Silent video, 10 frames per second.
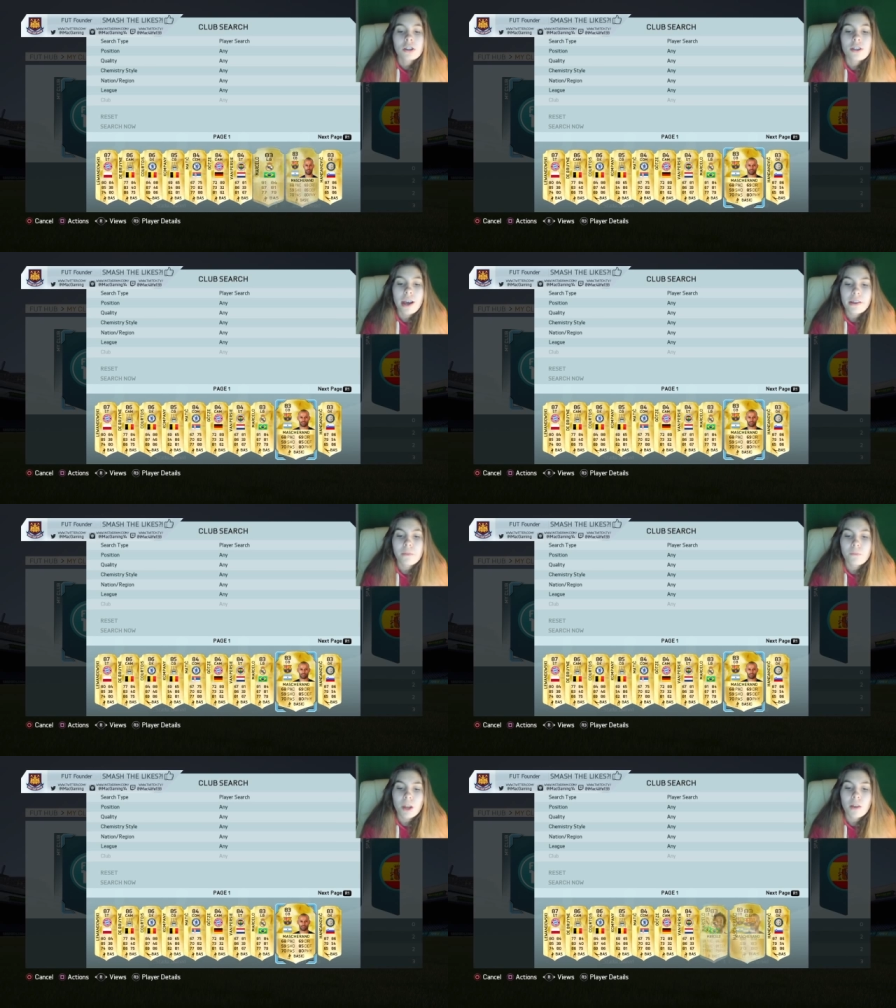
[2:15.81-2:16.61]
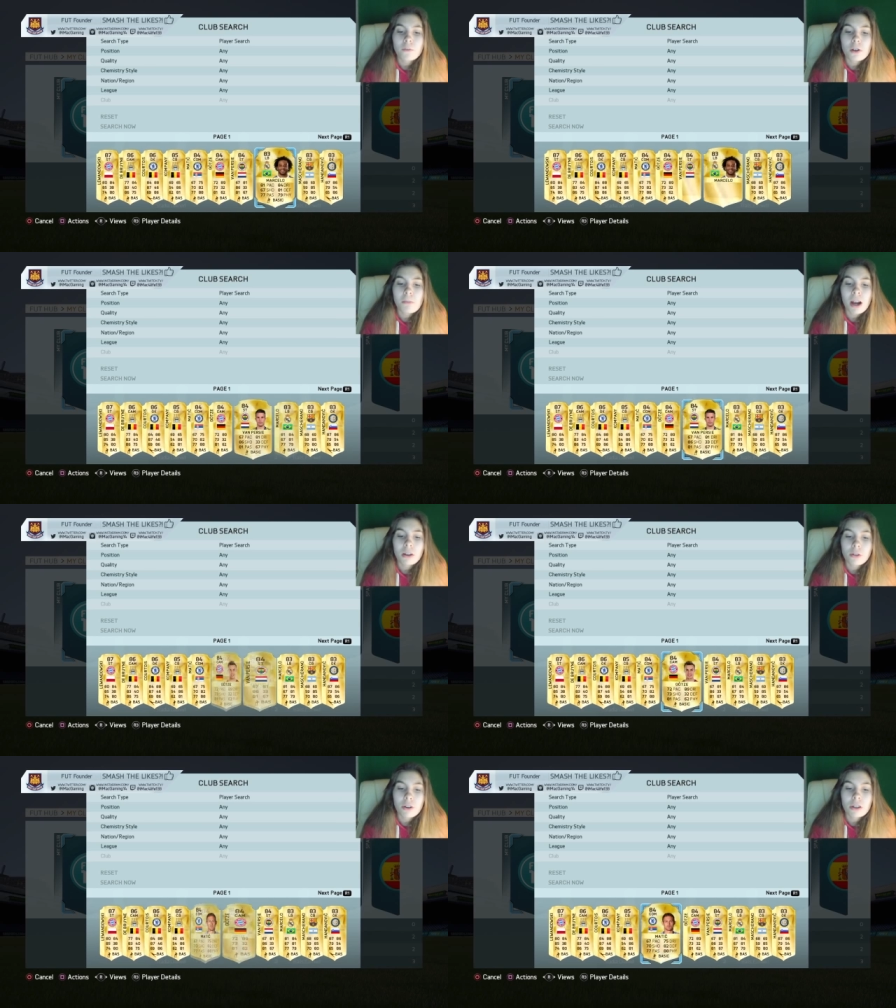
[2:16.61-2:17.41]
So that's a fair few
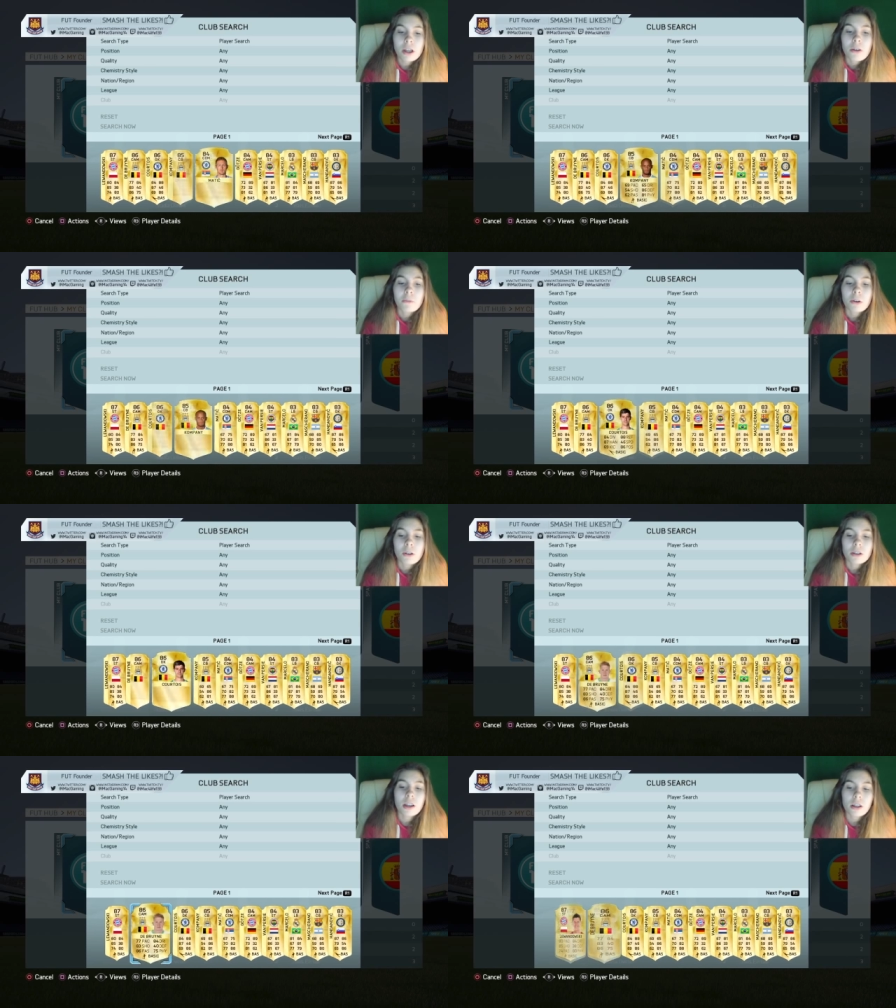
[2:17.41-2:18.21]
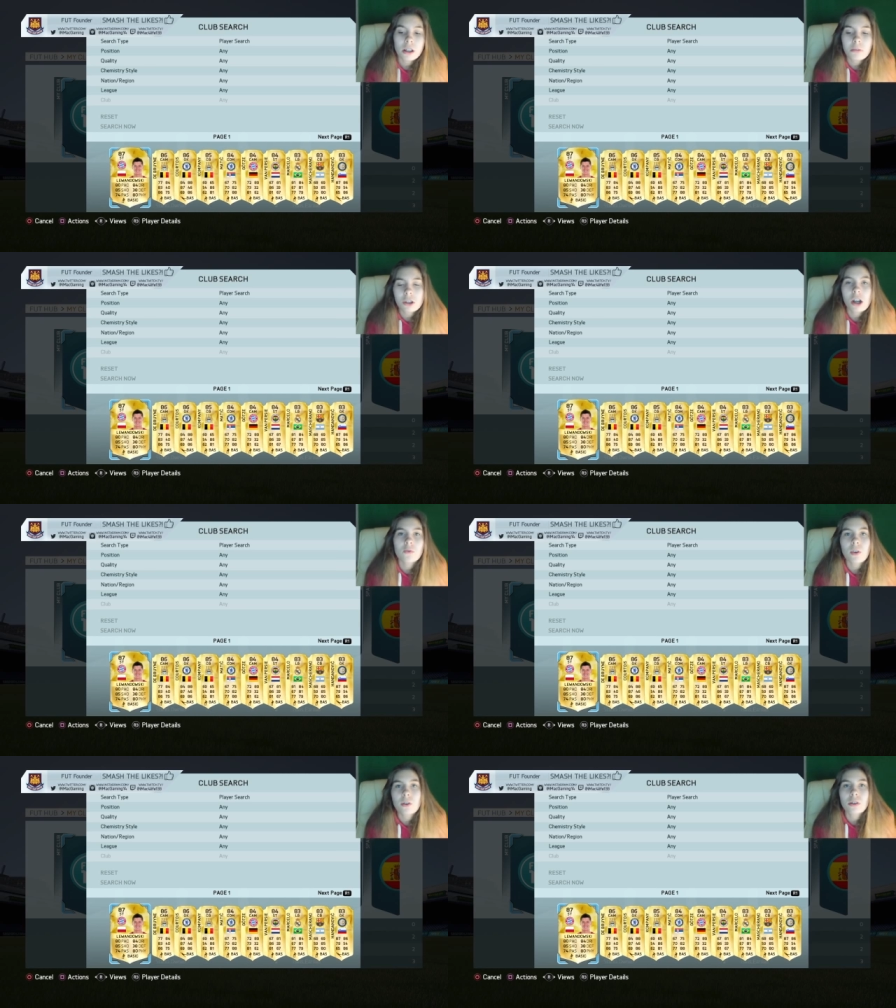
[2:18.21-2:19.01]
amount of coins because they're going to be
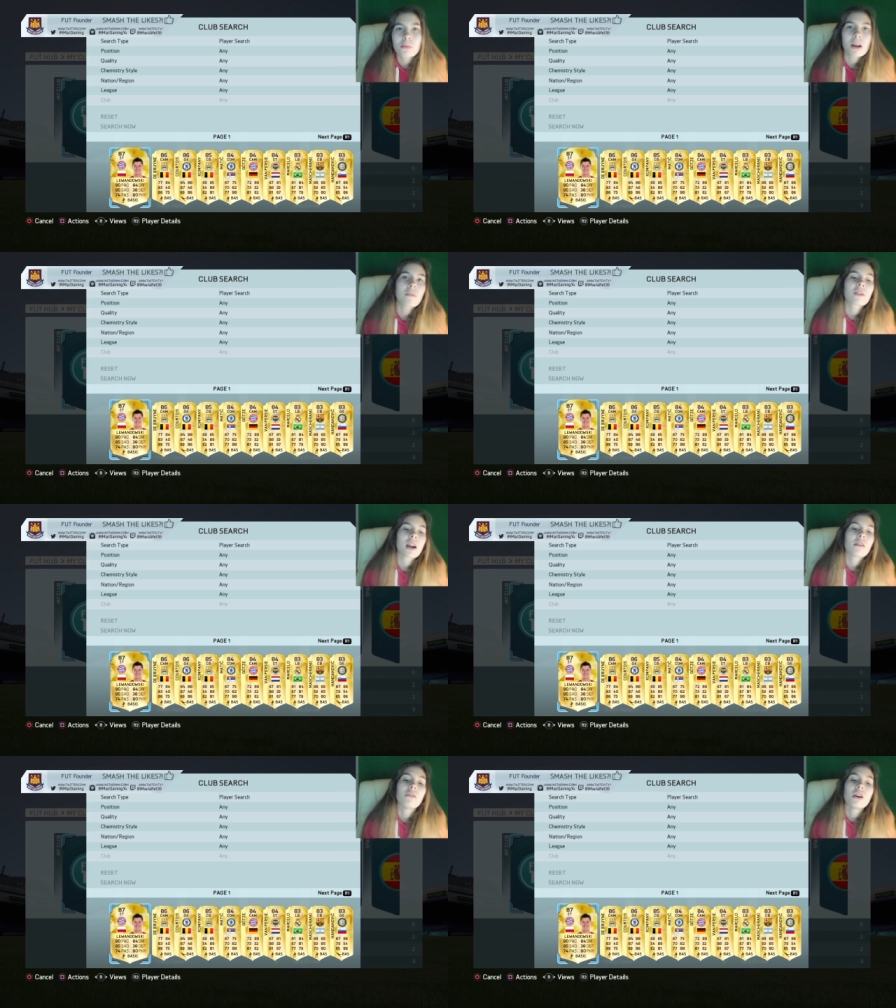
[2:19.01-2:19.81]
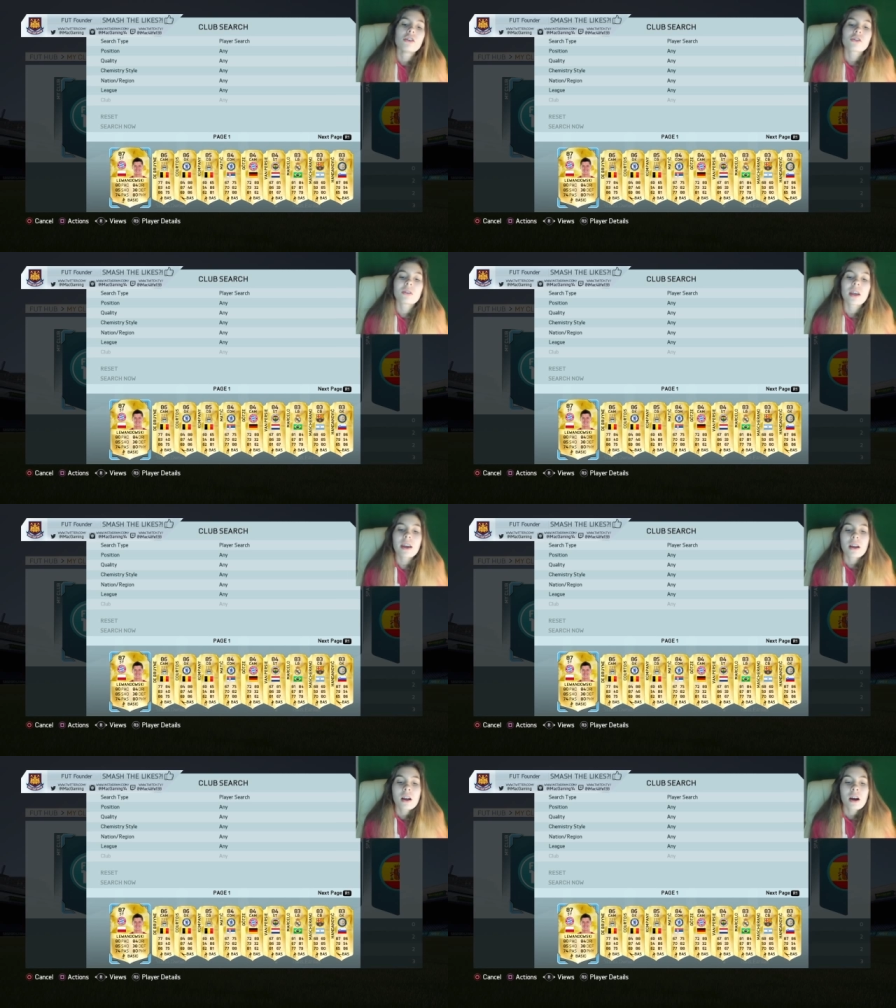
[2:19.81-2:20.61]
transferred onto my other account. So
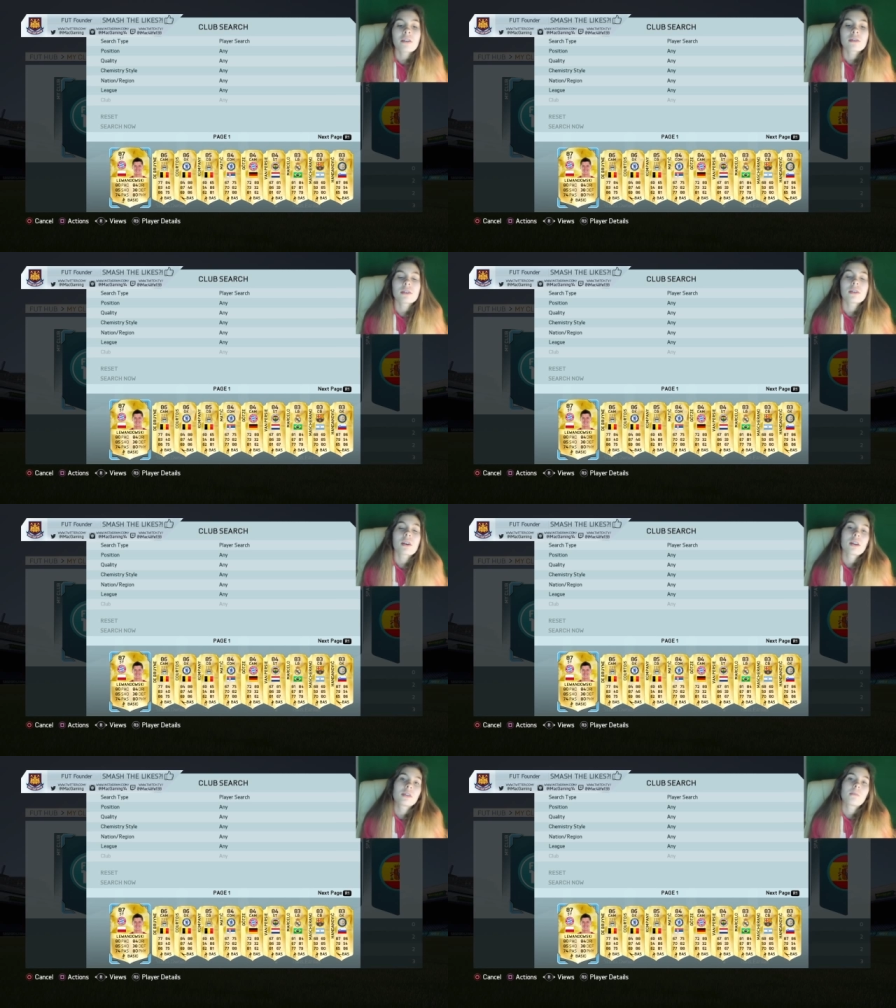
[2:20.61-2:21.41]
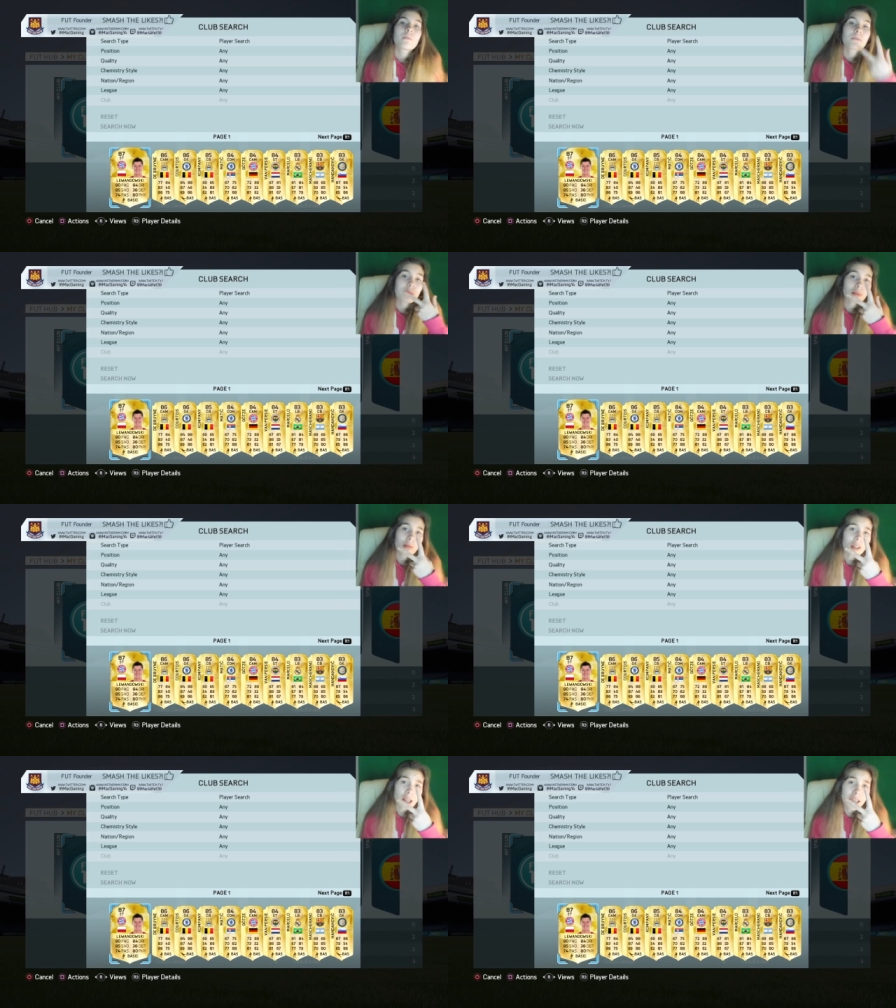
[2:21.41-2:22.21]
yeah, I'll see you guys
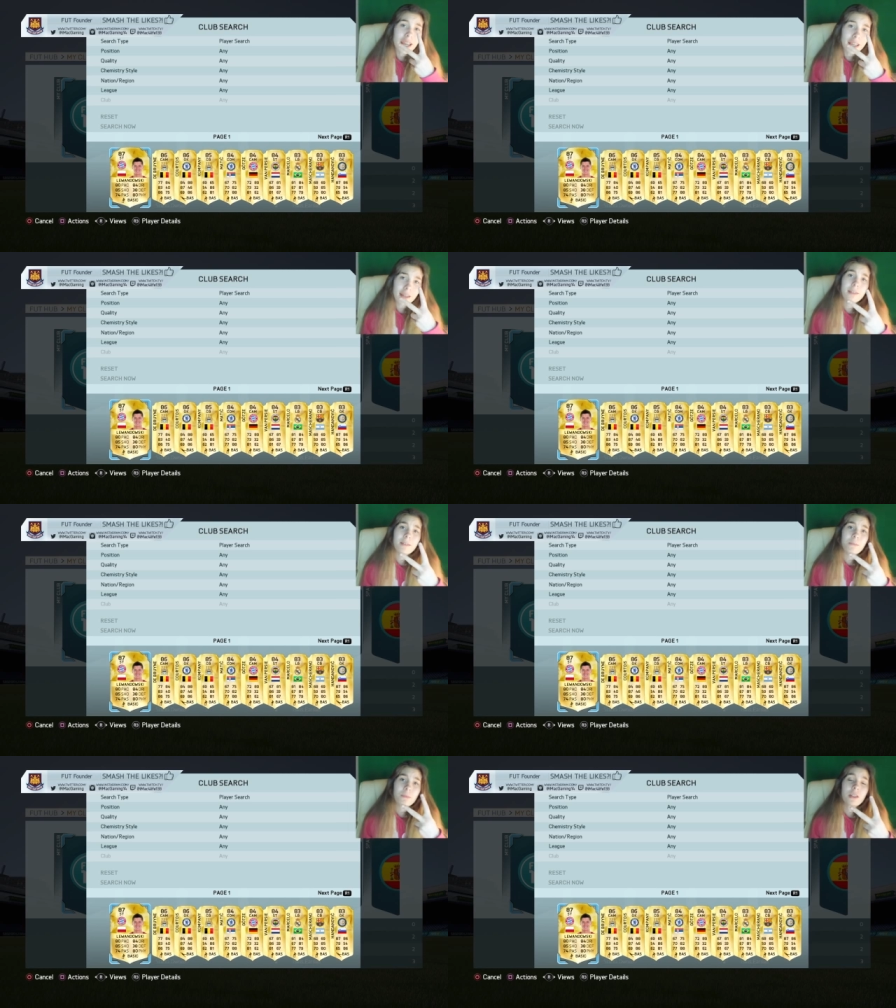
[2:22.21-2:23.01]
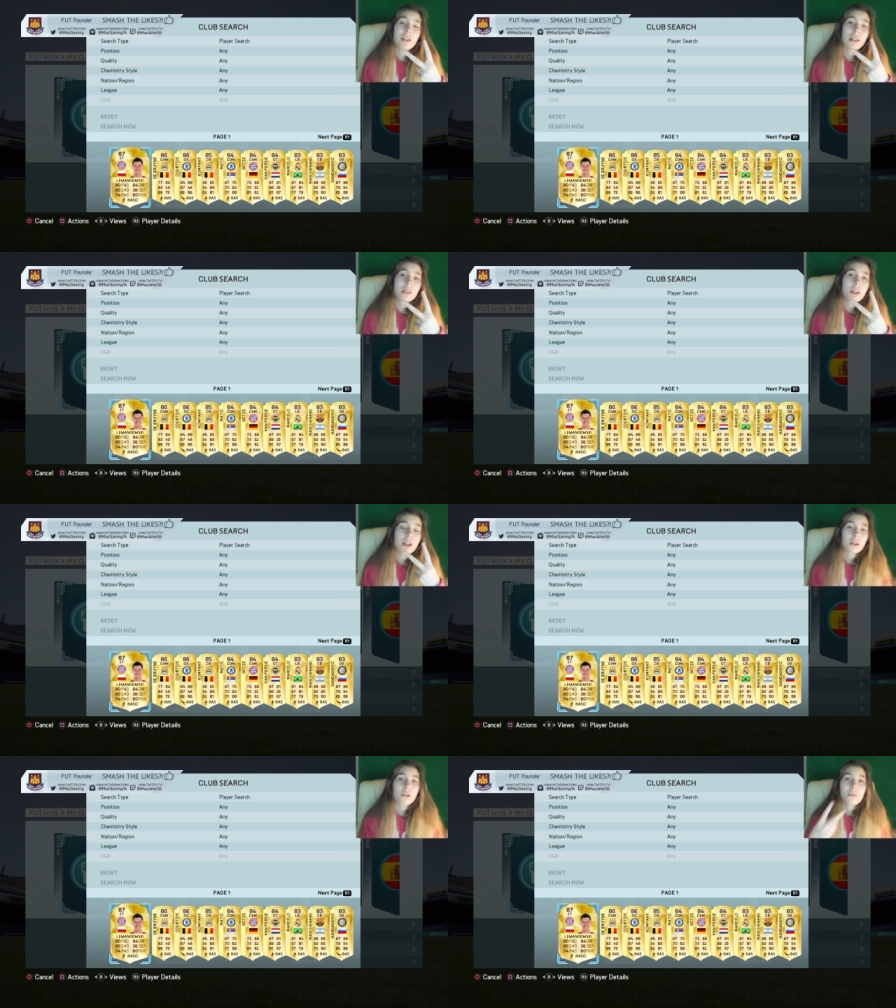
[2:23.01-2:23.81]
in the next video.